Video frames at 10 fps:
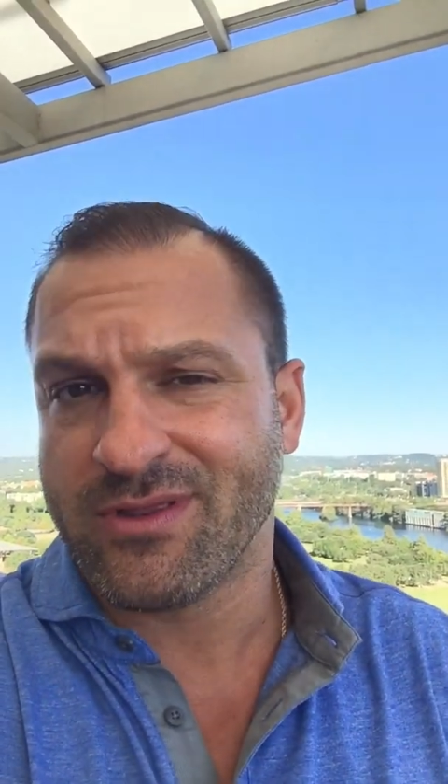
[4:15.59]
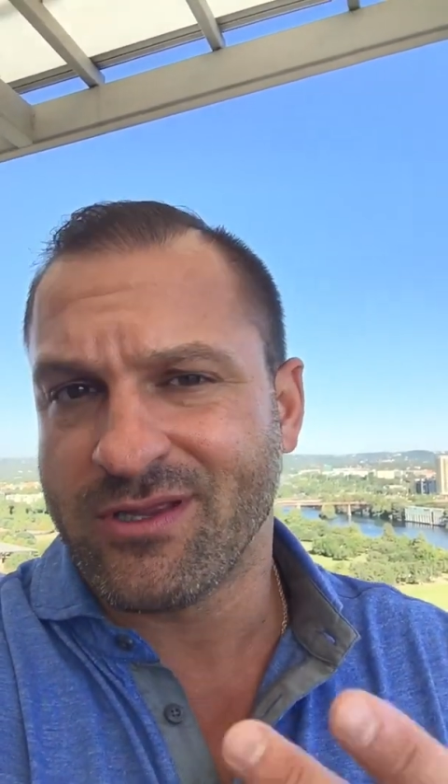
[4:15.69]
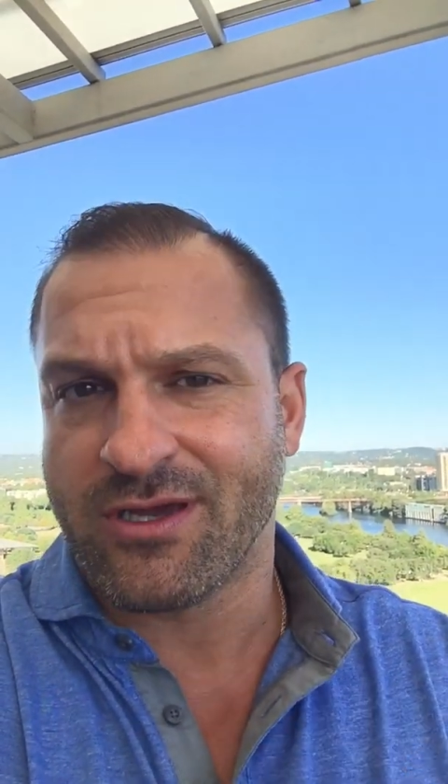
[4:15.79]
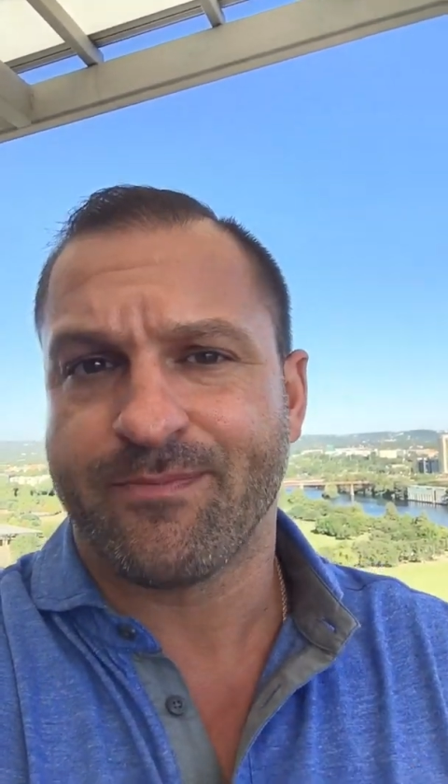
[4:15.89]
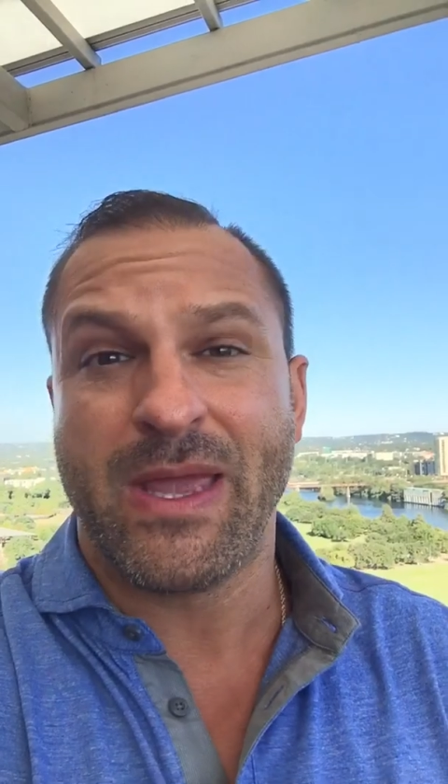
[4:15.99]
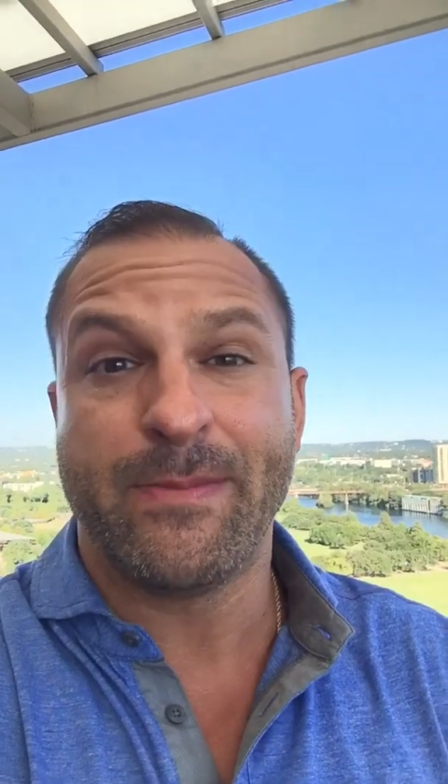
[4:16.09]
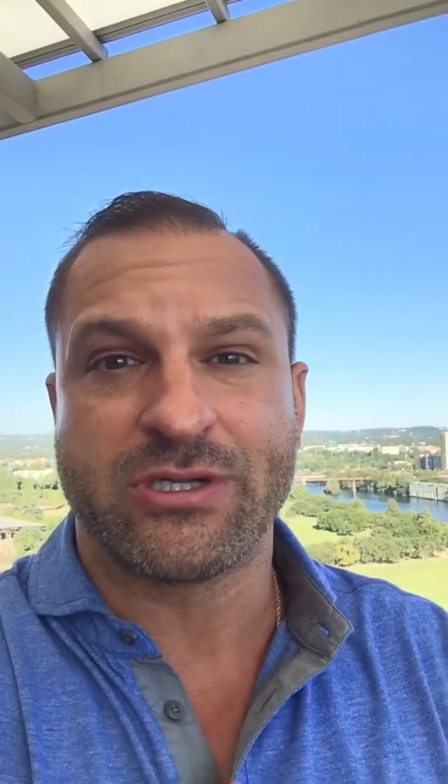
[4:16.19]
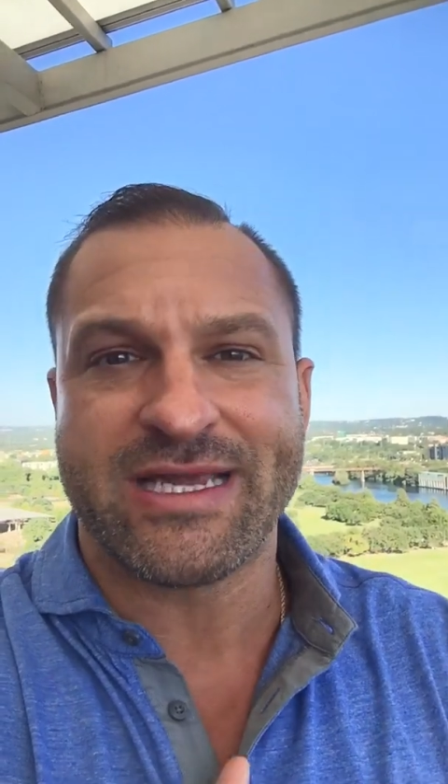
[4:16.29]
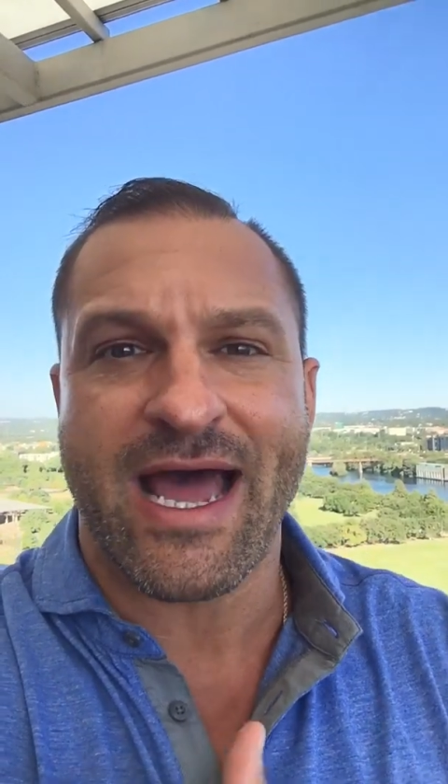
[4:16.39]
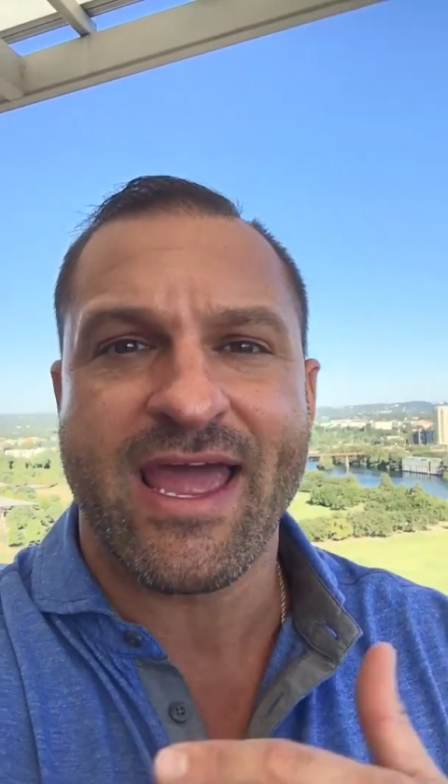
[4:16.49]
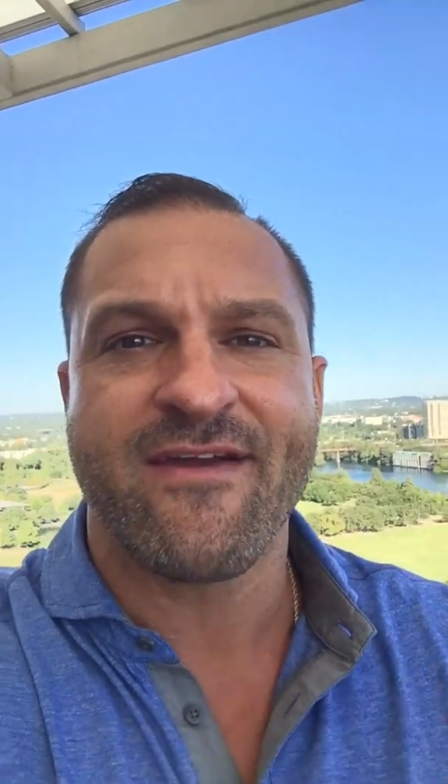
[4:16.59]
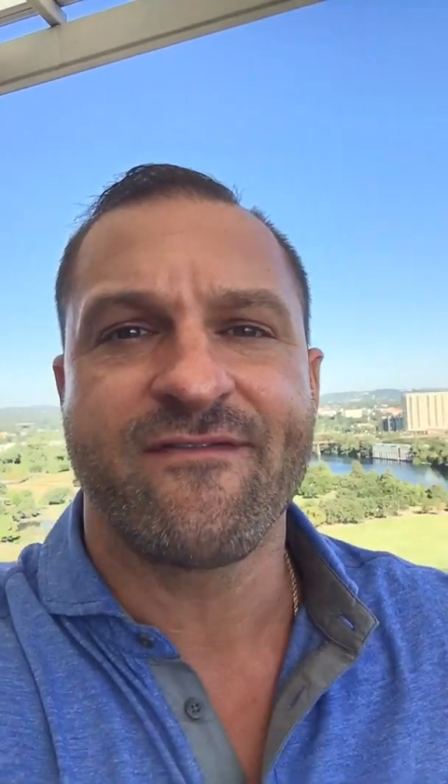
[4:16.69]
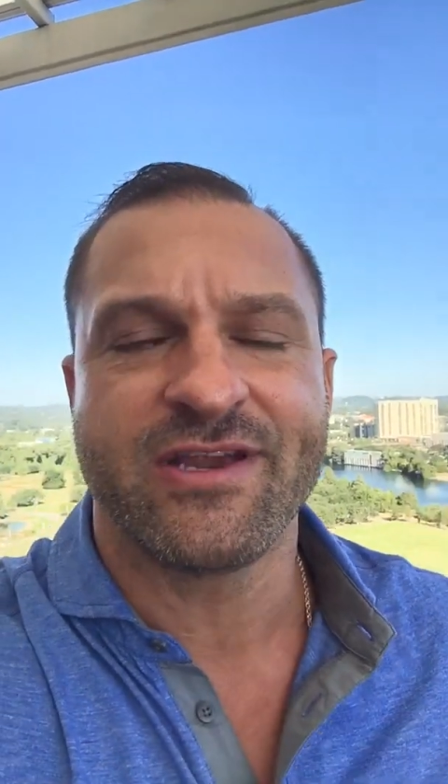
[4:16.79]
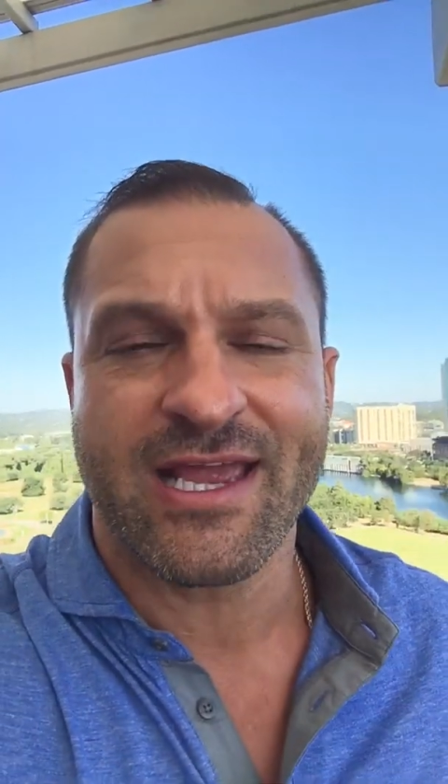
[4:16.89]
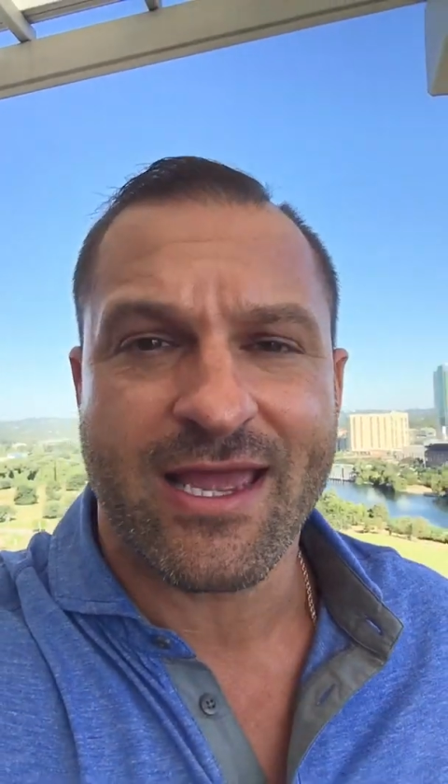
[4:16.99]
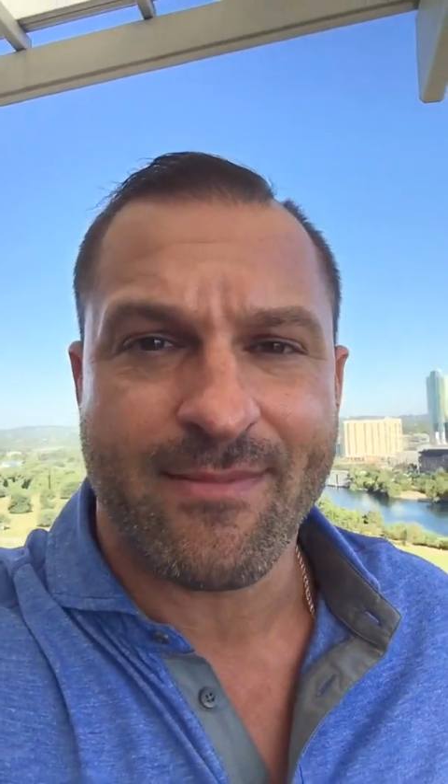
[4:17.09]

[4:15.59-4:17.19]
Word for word: but look, people die every day.